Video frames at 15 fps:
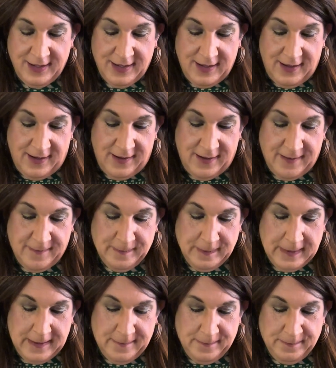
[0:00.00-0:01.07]

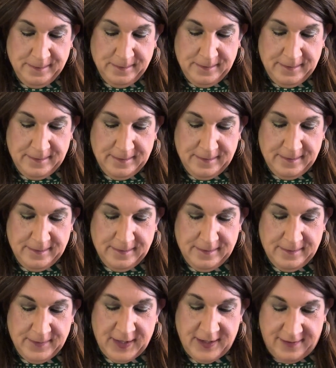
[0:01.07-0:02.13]

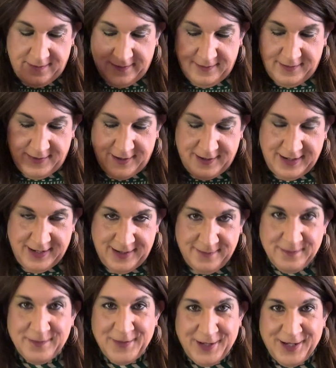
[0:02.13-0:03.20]
But here I
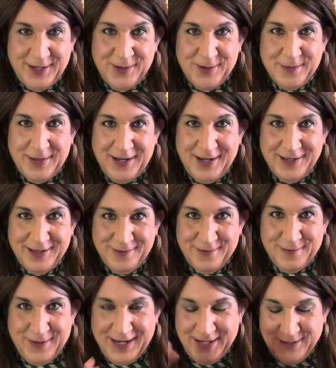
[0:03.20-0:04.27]
am, I get on my
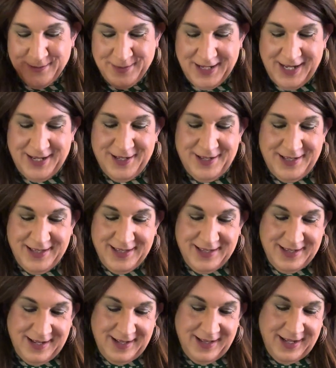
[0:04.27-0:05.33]
random tangents.
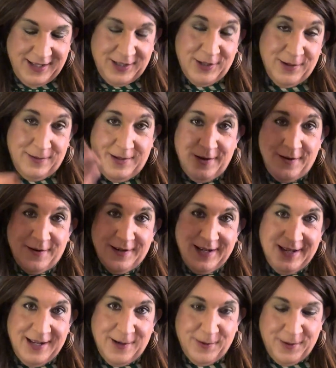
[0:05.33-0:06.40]
I like to talk,
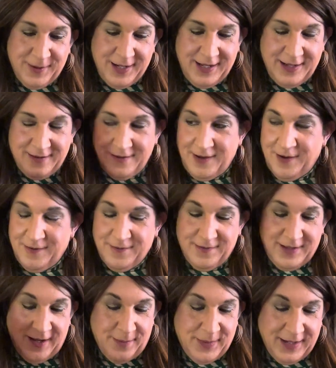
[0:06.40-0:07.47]
and I will get off
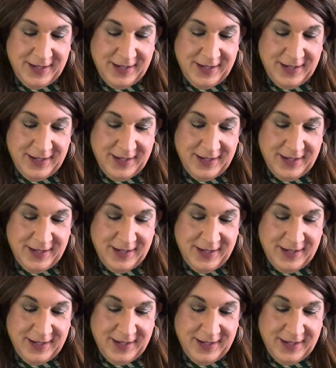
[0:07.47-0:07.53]
topic